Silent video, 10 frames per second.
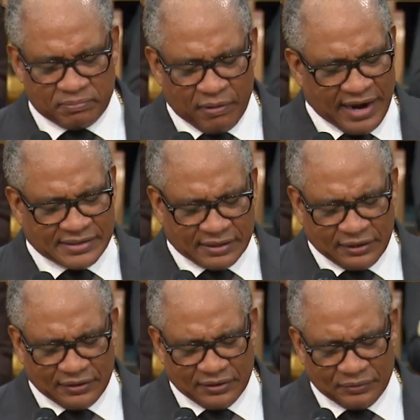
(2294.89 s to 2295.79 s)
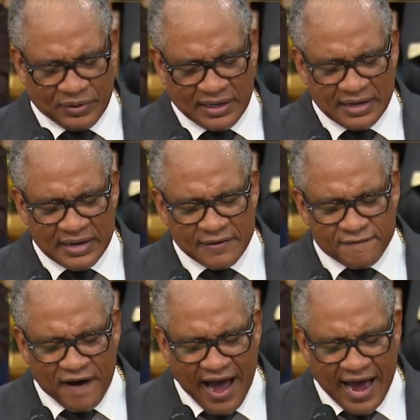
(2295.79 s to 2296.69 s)
Praise the Lord. We
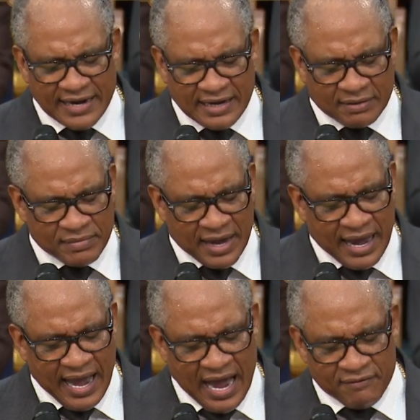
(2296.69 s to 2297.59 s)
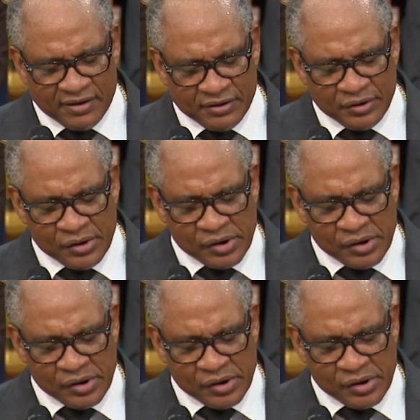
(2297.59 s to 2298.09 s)
find him having